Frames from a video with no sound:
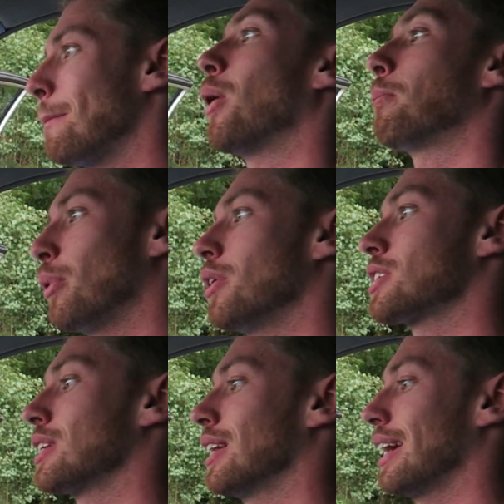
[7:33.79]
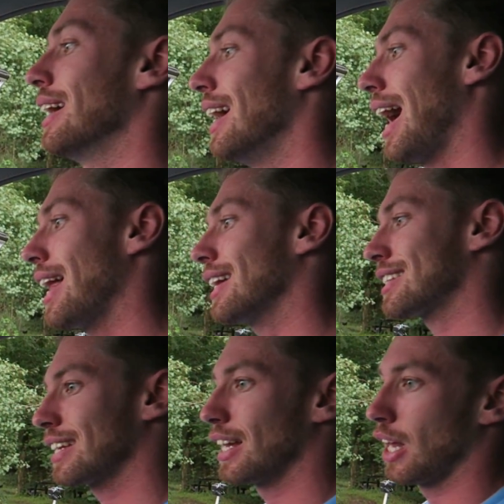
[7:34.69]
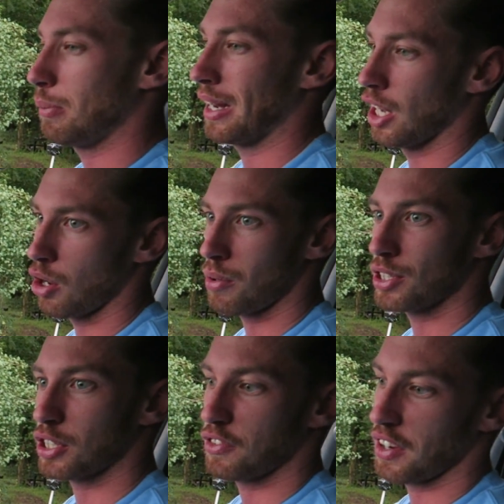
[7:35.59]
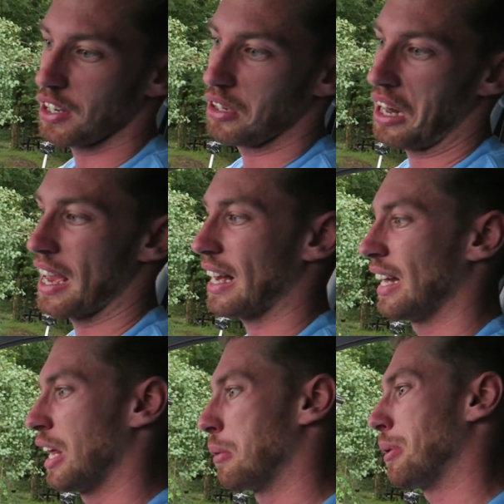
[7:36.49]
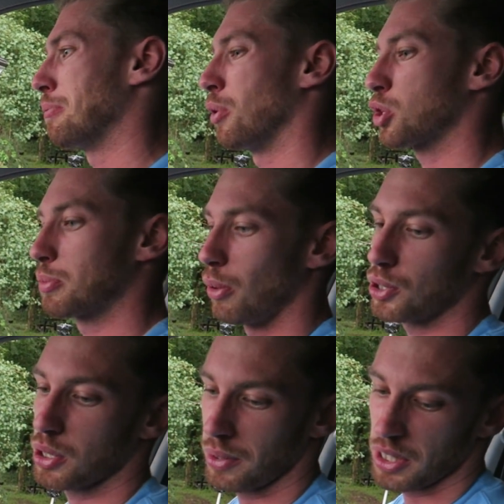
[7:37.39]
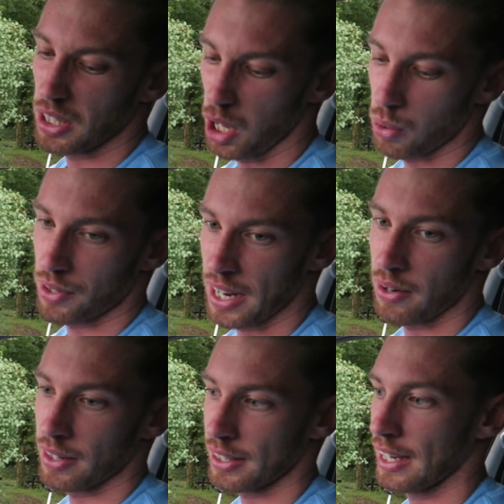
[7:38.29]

But personally, I like to sit a little bit lower. I just feel like a little bit more sporty when you're lower down in the